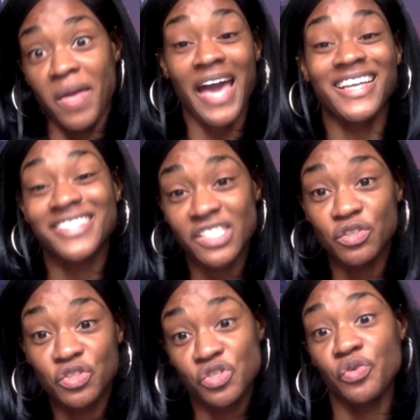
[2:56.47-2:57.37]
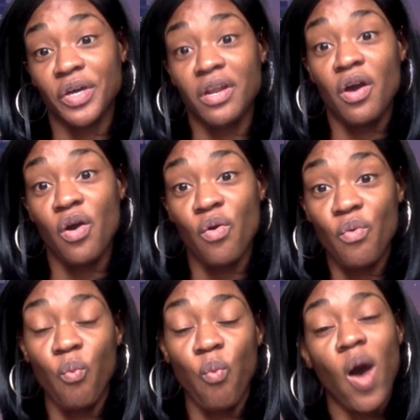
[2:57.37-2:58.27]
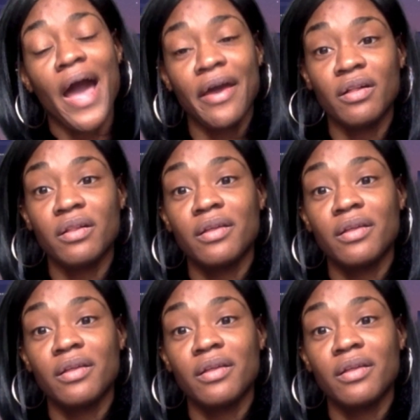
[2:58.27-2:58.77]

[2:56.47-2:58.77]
I can still do it while,